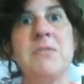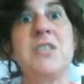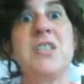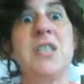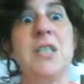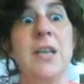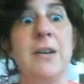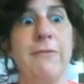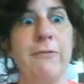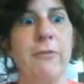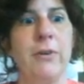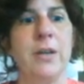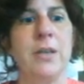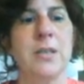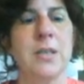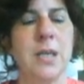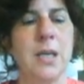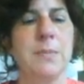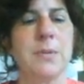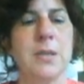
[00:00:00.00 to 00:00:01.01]
different
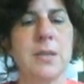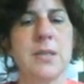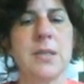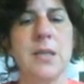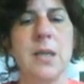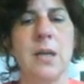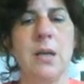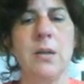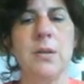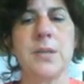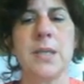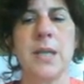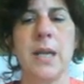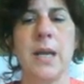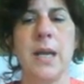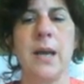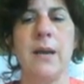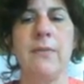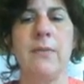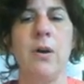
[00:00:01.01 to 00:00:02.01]
types of cells
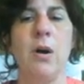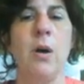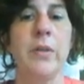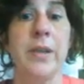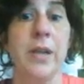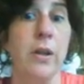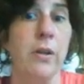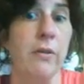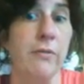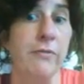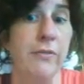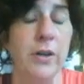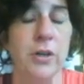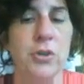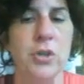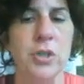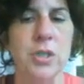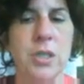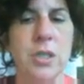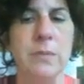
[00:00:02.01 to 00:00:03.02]
that have all the other
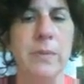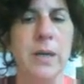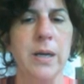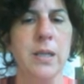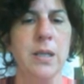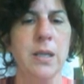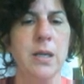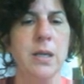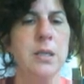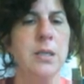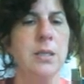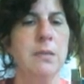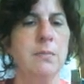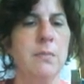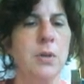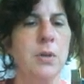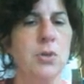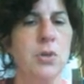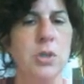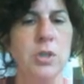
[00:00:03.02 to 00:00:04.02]
functions in the body that I didn't
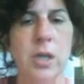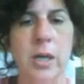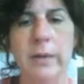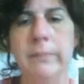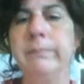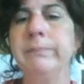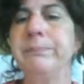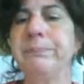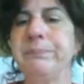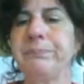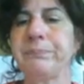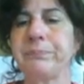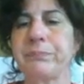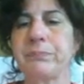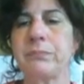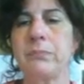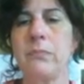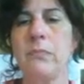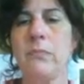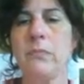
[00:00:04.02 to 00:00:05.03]
mention yet.
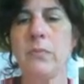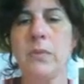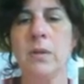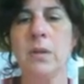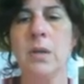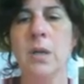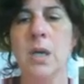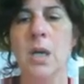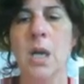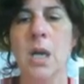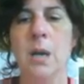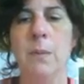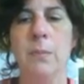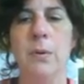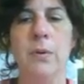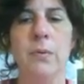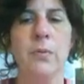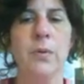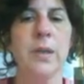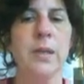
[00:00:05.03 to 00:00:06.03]

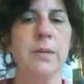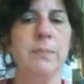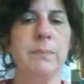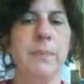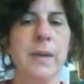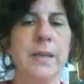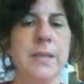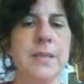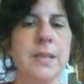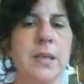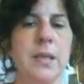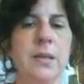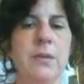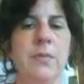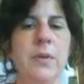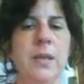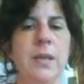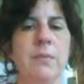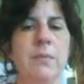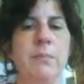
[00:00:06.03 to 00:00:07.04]
But we
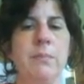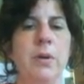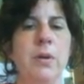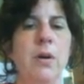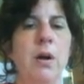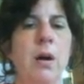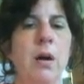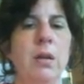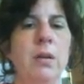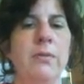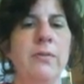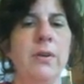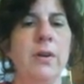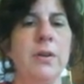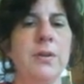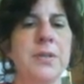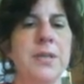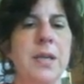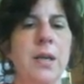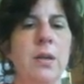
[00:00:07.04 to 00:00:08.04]
can put all of
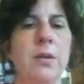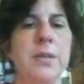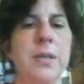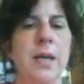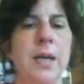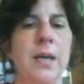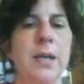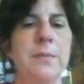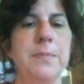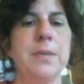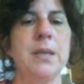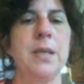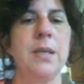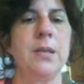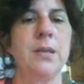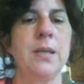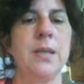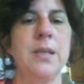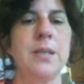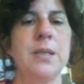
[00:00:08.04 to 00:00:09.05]
our cell types
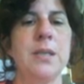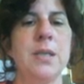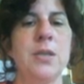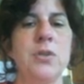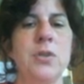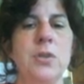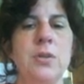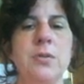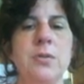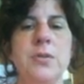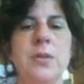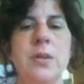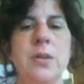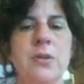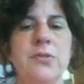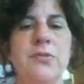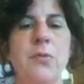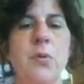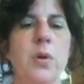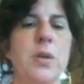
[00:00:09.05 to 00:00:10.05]
into these tissues, and
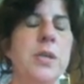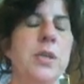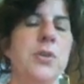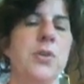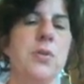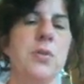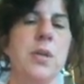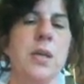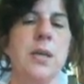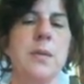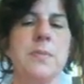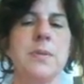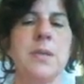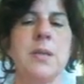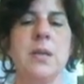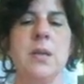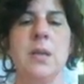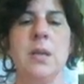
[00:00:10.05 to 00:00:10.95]
there's 4 tissue types.